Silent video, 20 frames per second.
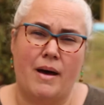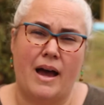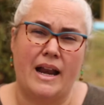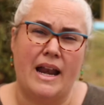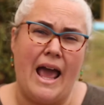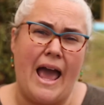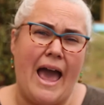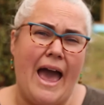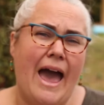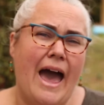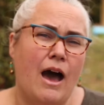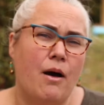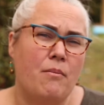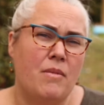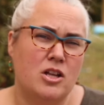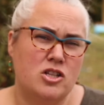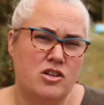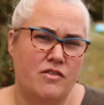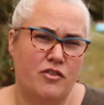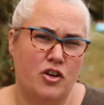mind how
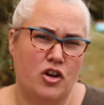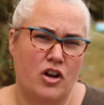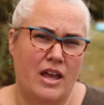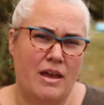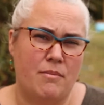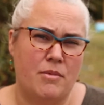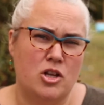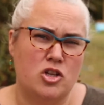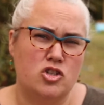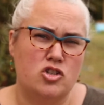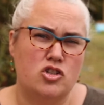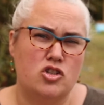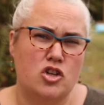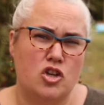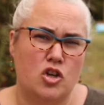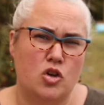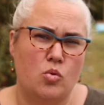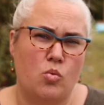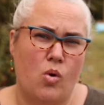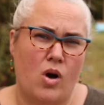much of your image do
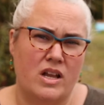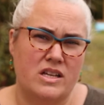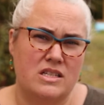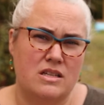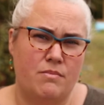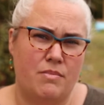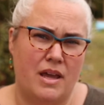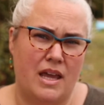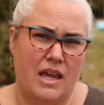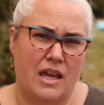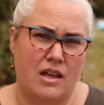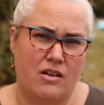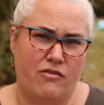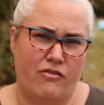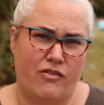you want to be in